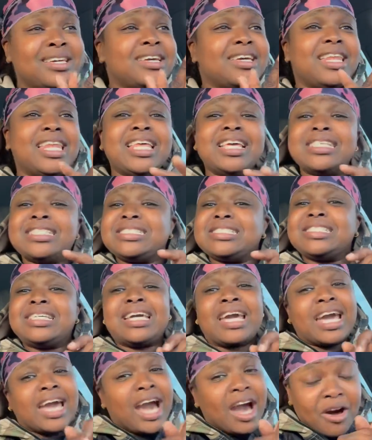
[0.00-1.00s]
Let's
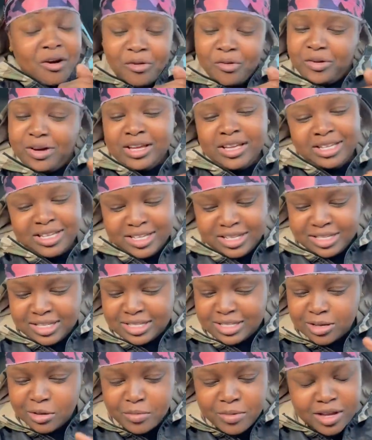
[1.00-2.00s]
go.
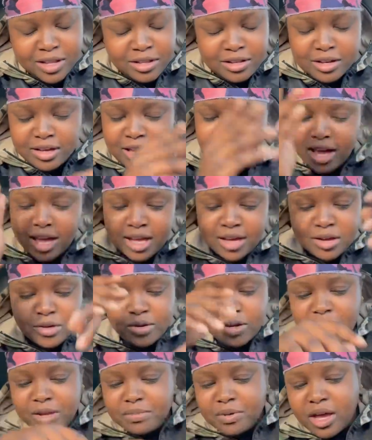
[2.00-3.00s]
So, man, look, I ain't going
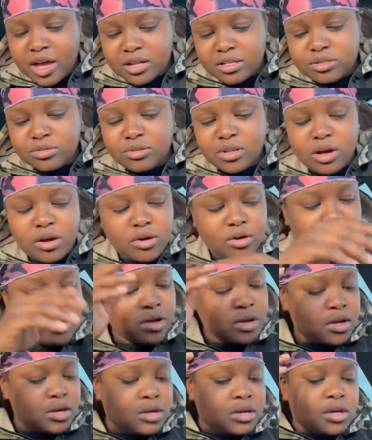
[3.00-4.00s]
to keep y'all too long.
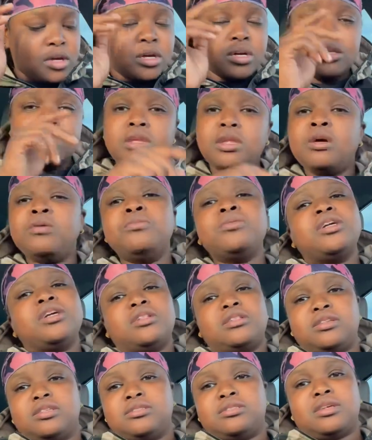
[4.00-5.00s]
Don't
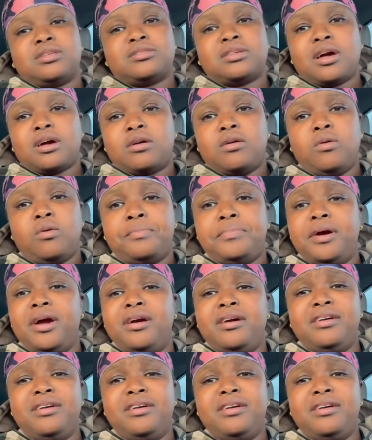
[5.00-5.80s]
get this at Taco Bell.